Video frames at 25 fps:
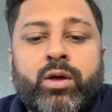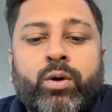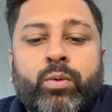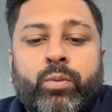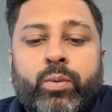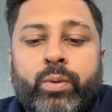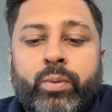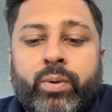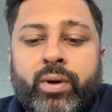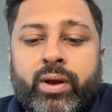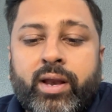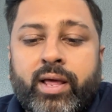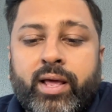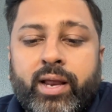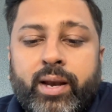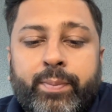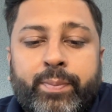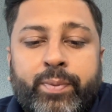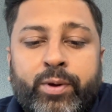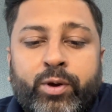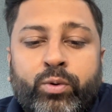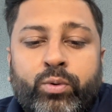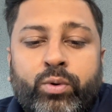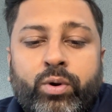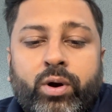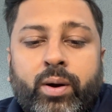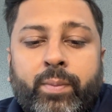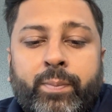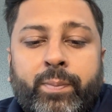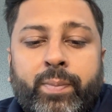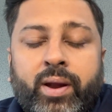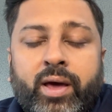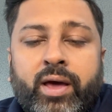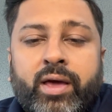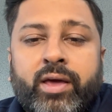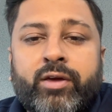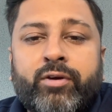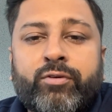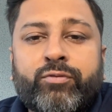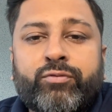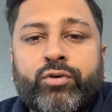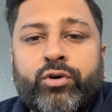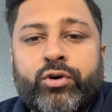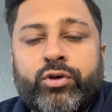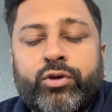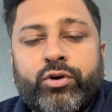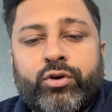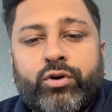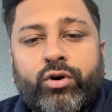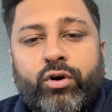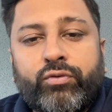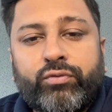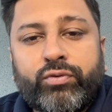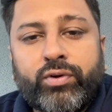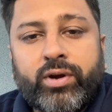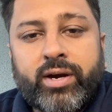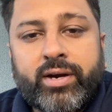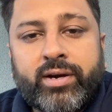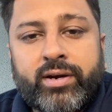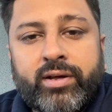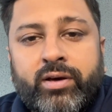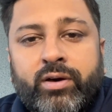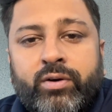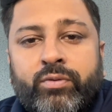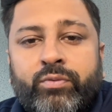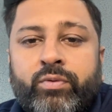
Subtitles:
We will help you apply for your offer letter.